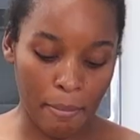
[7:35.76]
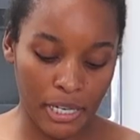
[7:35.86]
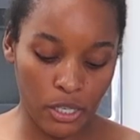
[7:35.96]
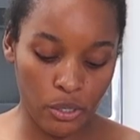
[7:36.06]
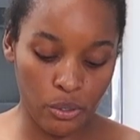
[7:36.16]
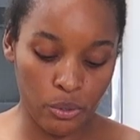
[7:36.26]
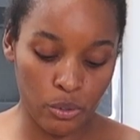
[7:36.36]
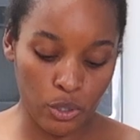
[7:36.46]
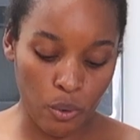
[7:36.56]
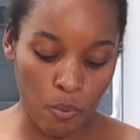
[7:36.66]
gonna
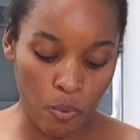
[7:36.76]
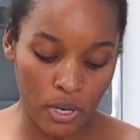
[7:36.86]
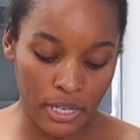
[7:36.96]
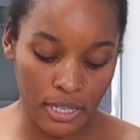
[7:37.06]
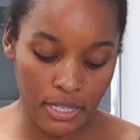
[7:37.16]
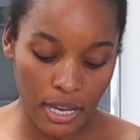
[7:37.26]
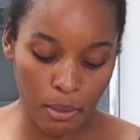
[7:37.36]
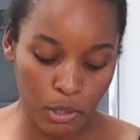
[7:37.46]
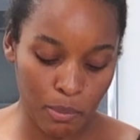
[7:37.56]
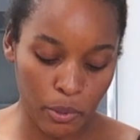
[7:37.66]
use 1
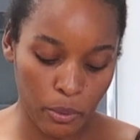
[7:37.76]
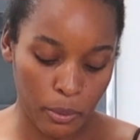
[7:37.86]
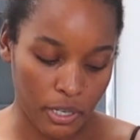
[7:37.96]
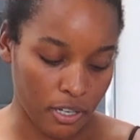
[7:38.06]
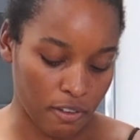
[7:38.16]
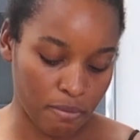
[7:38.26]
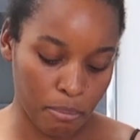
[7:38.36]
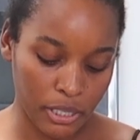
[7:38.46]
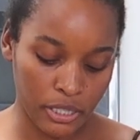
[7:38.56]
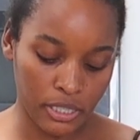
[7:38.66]
tablespoon of
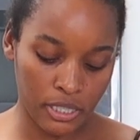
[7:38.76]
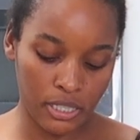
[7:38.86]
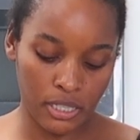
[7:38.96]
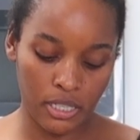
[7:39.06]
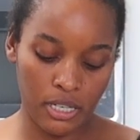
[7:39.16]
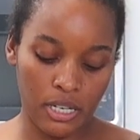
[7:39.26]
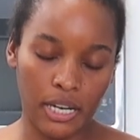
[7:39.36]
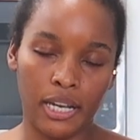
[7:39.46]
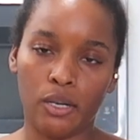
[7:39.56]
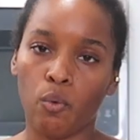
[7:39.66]
butter
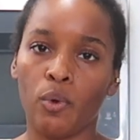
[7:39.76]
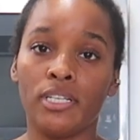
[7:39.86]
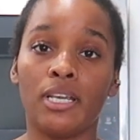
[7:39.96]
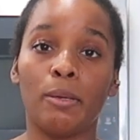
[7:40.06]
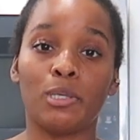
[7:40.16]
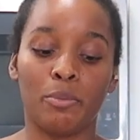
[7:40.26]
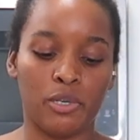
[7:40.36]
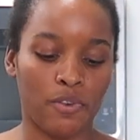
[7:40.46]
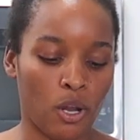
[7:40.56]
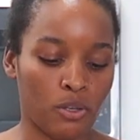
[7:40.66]
and 1 tablespoon
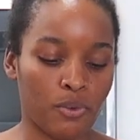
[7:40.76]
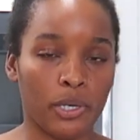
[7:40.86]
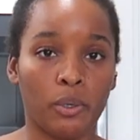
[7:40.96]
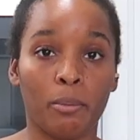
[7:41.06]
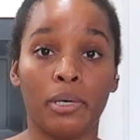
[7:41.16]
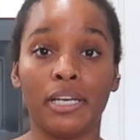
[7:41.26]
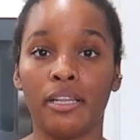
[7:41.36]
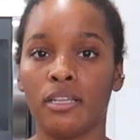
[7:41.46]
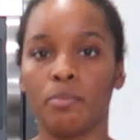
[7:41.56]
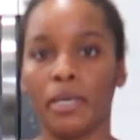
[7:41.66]
of olive oil and put it
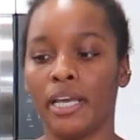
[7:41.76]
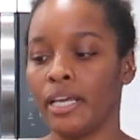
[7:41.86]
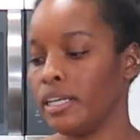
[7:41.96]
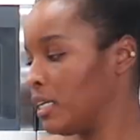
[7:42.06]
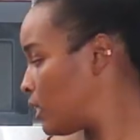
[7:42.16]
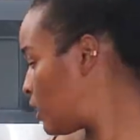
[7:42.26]
in the pan.